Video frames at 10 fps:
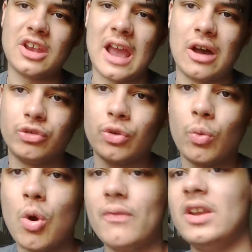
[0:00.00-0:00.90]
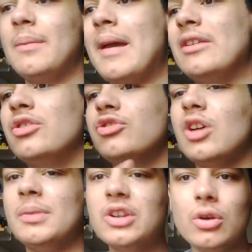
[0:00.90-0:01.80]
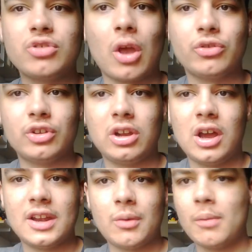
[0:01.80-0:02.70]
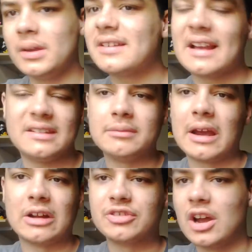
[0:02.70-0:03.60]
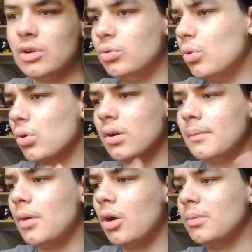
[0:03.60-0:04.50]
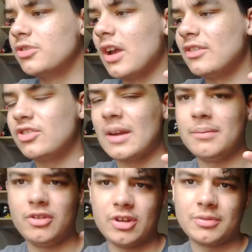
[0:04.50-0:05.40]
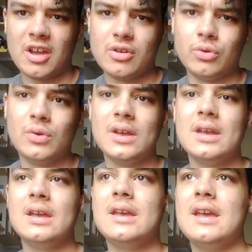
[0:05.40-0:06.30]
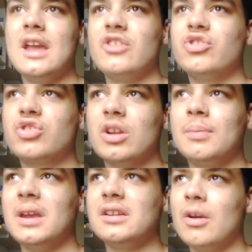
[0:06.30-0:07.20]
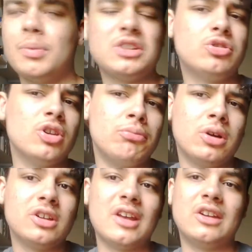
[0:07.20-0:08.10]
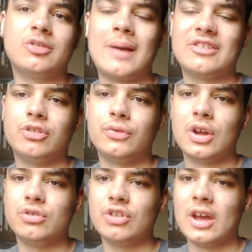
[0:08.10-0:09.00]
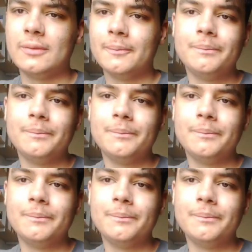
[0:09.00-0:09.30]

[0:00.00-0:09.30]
Your House, War of Independence. There'll be no titles on the line. There won't be a Tag Team Terror title or an Ultimate Challenge Championship title. It's just going to be, there'll be 2 number 1 contenders matches for those though.